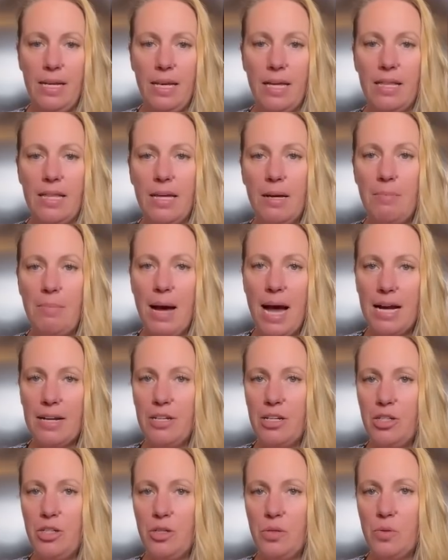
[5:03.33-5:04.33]
the
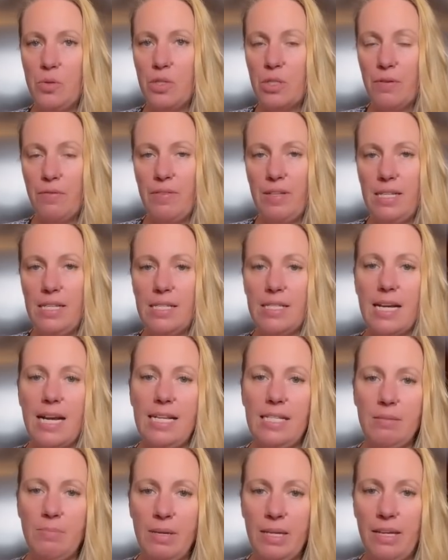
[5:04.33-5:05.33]
magnitudes of these
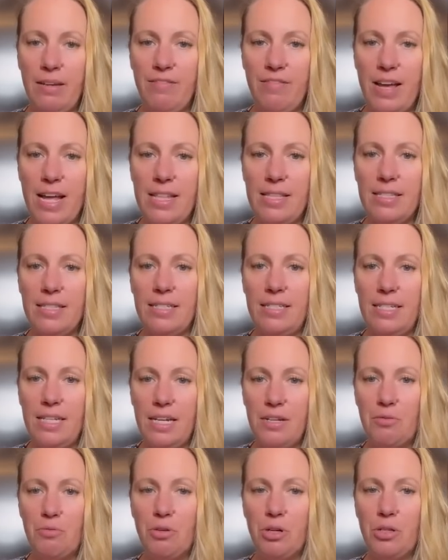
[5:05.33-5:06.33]
seismic events
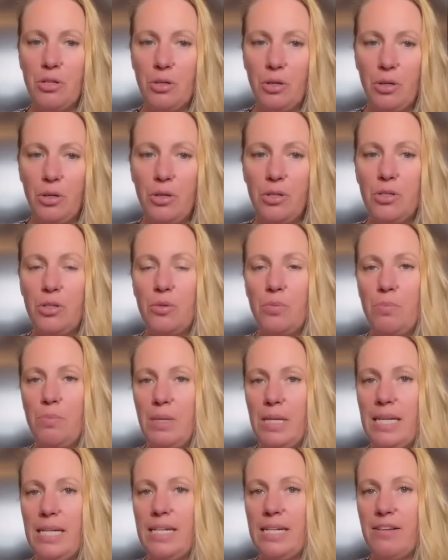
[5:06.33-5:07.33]
did return to
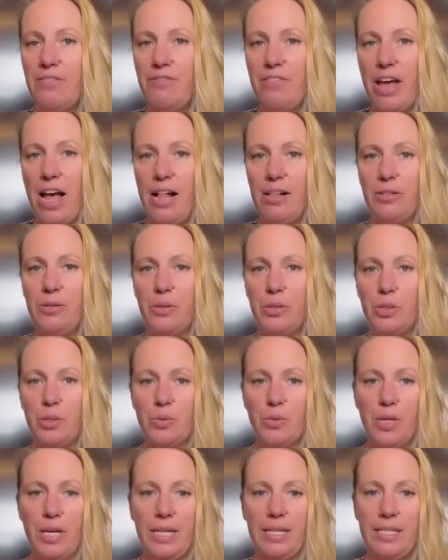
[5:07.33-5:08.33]
median values,
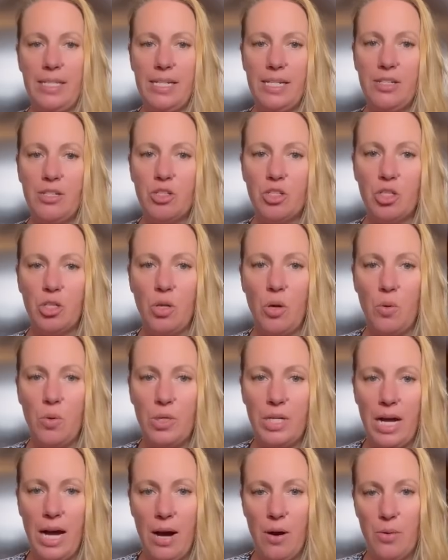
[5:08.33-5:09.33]
so they did slow
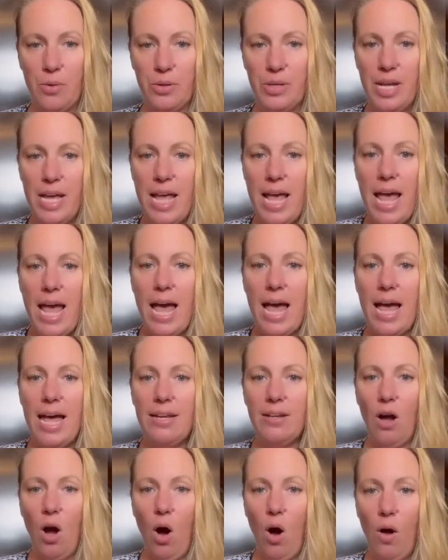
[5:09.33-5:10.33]
down.
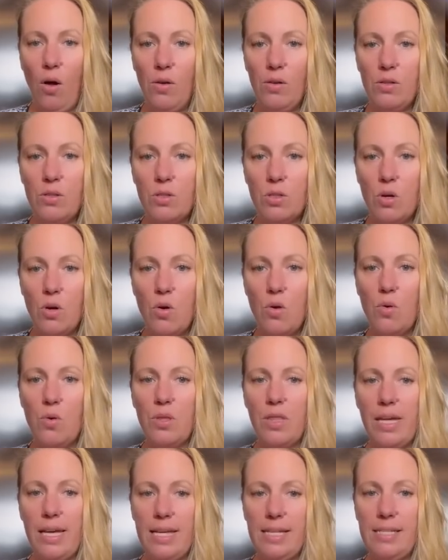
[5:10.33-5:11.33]
And also
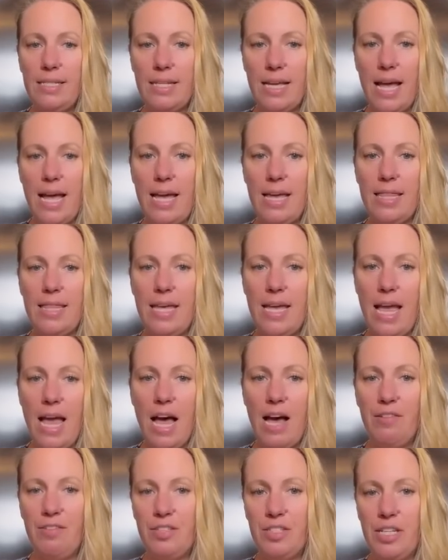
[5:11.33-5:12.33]
they say they
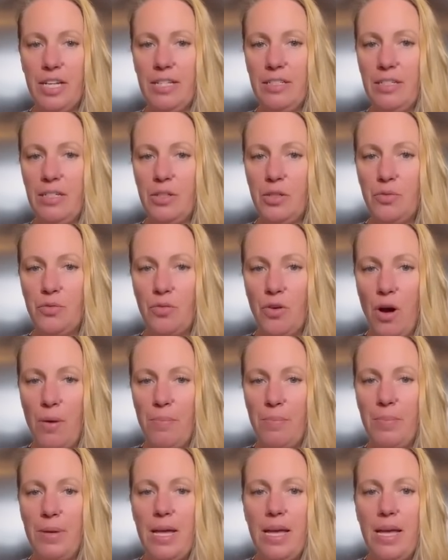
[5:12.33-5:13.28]
have signals from